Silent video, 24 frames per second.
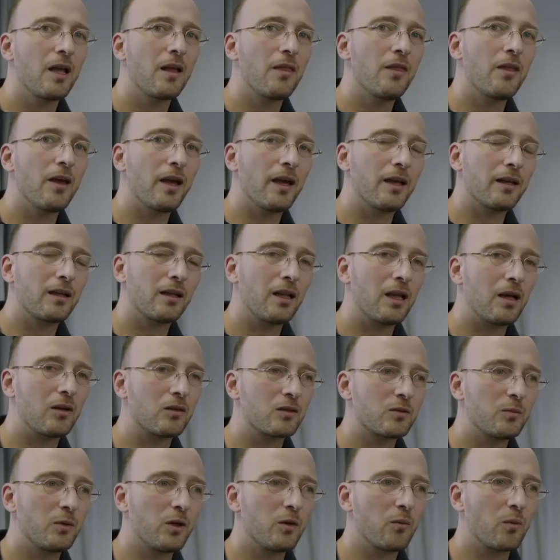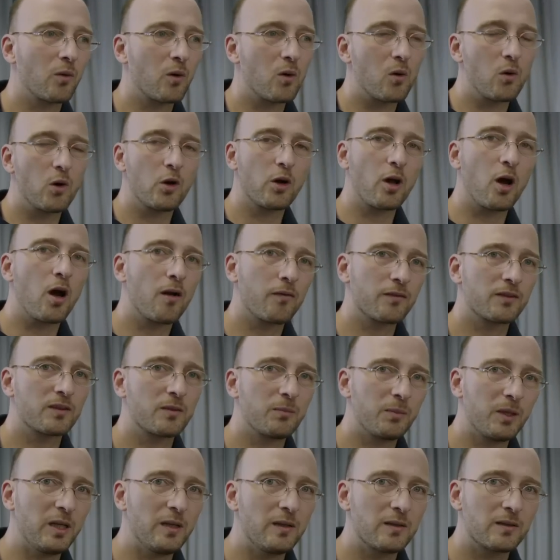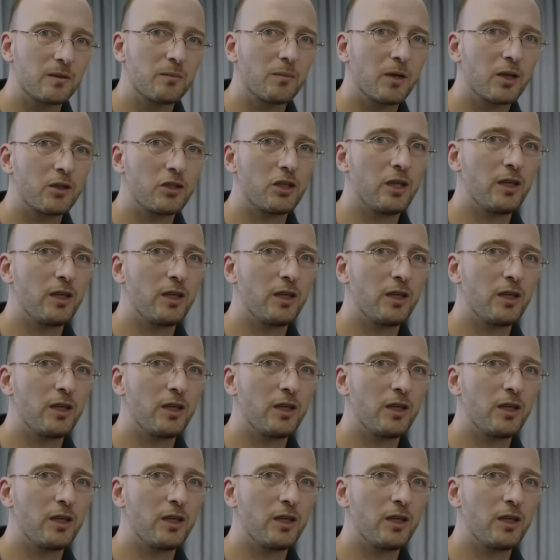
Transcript: that allows me to record off speeds much